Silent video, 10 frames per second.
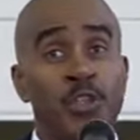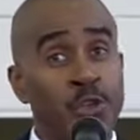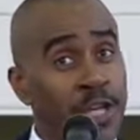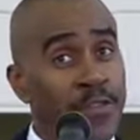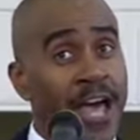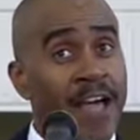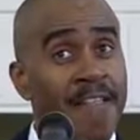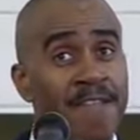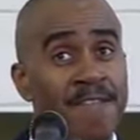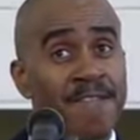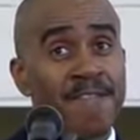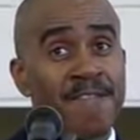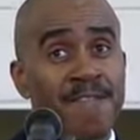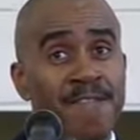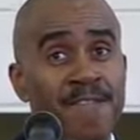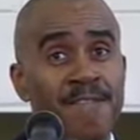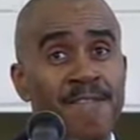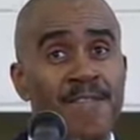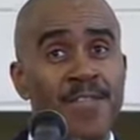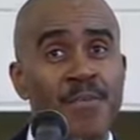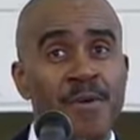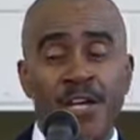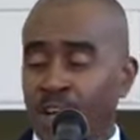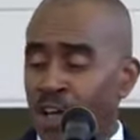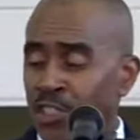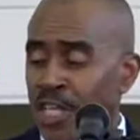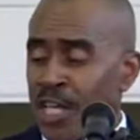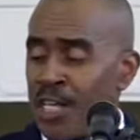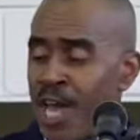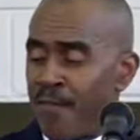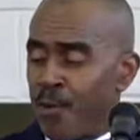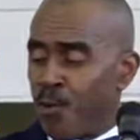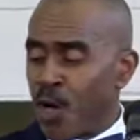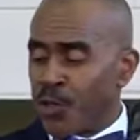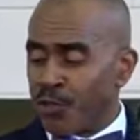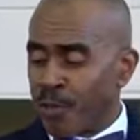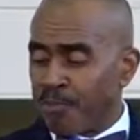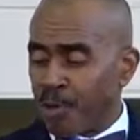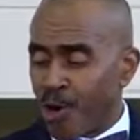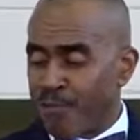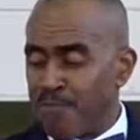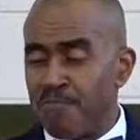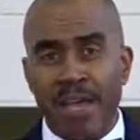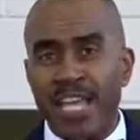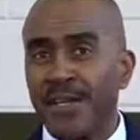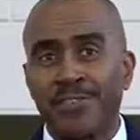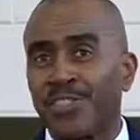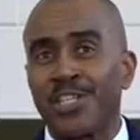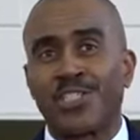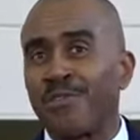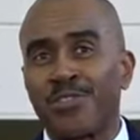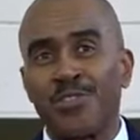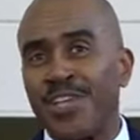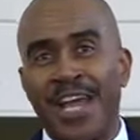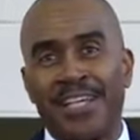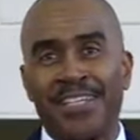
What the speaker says: Do you hear that? Because there never was a report made of such of Susanna.